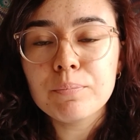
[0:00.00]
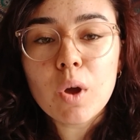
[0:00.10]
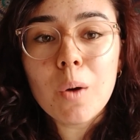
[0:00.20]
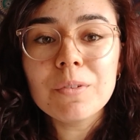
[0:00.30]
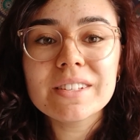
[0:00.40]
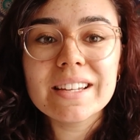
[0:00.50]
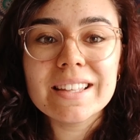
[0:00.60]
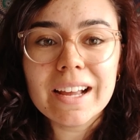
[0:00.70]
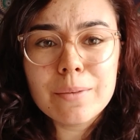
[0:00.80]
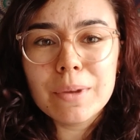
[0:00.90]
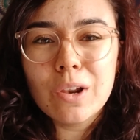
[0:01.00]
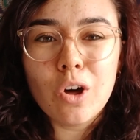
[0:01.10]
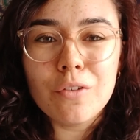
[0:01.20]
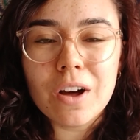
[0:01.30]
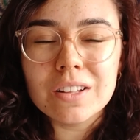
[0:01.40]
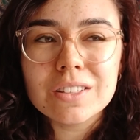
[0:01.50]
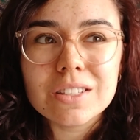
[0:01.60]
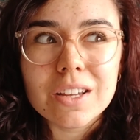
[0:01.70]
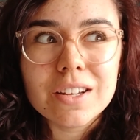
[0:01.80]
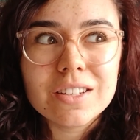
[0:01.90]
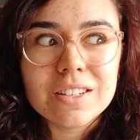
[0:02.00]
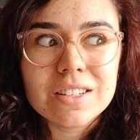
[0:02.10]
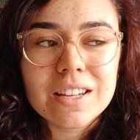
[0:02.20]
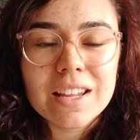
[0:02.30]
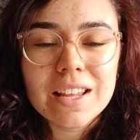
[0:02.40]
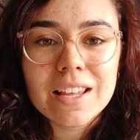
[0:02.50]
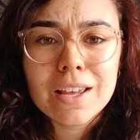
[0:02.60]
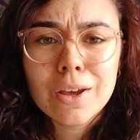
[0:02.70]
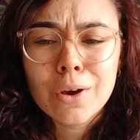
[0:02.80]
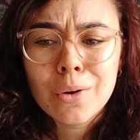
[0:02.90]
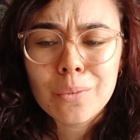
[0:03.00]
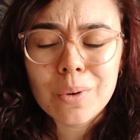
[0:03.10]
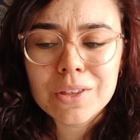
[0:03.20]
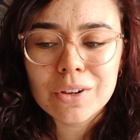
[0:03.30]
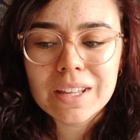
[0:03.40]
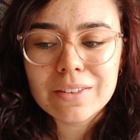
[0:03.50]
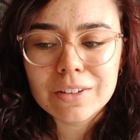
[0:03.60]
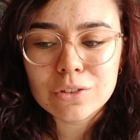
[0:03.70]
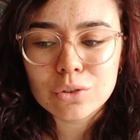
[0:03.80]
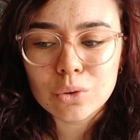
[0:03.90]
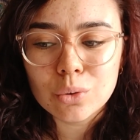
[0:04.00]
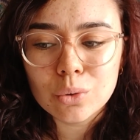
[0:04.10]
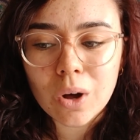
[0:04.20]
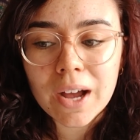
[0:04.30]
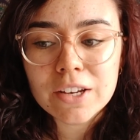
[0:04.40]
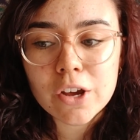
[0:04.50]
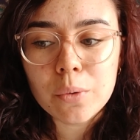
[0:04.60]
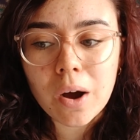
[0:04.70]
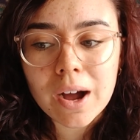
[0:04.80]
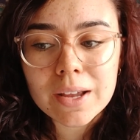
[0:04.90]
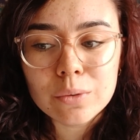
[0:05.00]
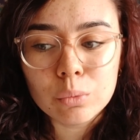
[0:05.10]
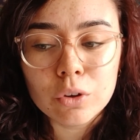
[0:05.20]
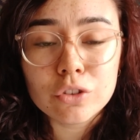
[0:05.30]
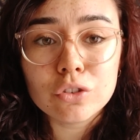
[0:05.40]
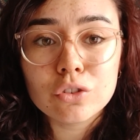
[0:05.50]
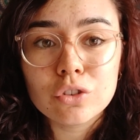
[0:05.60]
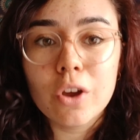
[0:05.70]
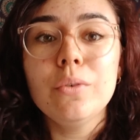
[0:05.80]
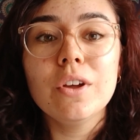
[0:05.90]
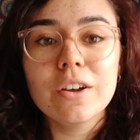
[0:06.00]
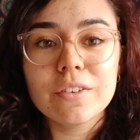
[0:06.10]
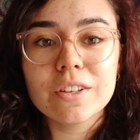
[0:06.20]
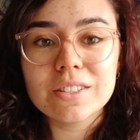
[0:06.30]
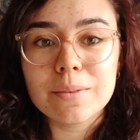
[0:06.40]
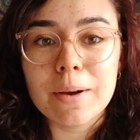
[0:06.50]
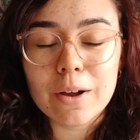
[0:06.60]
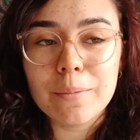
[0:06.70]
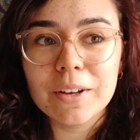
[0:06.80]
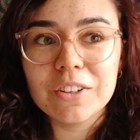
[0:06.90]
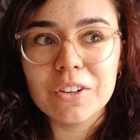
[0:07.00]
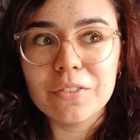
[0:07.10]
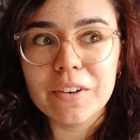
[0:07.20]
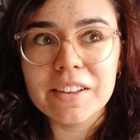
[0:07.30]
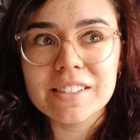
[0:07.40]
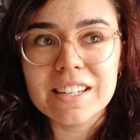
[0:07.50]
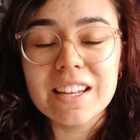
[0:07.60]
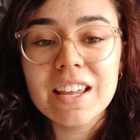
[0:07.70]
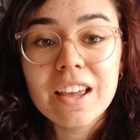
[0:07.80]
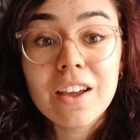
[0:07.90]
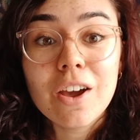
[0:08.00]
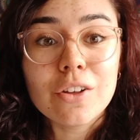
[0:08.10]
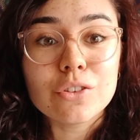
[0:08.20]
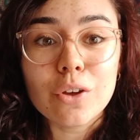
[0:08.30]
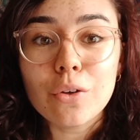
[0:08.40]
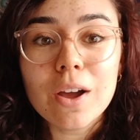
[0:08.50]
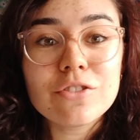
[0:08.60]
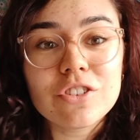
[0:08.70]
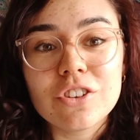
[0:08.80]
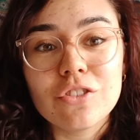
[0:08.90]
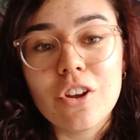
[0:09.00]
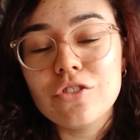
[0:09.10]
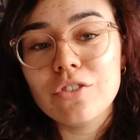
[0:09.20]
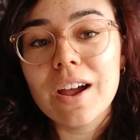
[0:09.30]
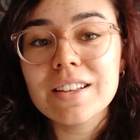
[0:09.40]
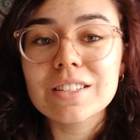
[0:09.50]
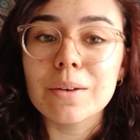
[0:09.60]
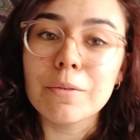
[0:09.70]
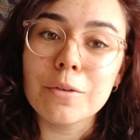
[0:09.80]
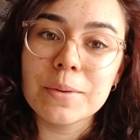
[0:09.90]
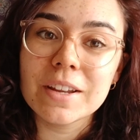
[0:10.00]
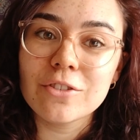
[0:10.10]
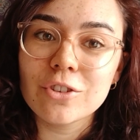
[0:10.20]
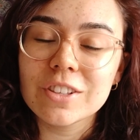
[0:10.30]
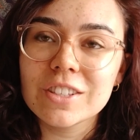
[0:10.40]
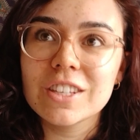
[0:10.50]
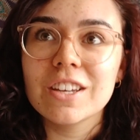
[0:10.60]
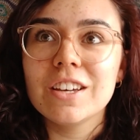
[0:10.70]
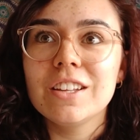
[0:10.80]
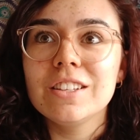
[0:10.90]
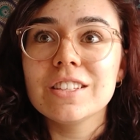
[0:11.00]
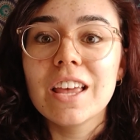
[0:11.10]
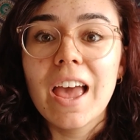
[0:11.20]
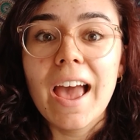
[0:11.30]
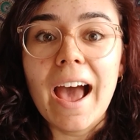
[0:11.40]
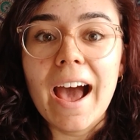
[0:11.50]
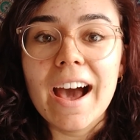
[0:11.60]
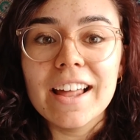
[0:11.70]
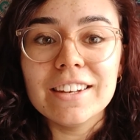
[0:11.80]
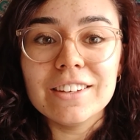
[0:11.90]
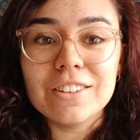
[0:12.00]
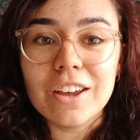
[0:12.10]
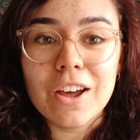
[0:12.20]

Obviously there can be a lot of uncertainty when you're leaving school. I know I was so nervous about coming to university, and so I thought I'd just address some of the potential concerns and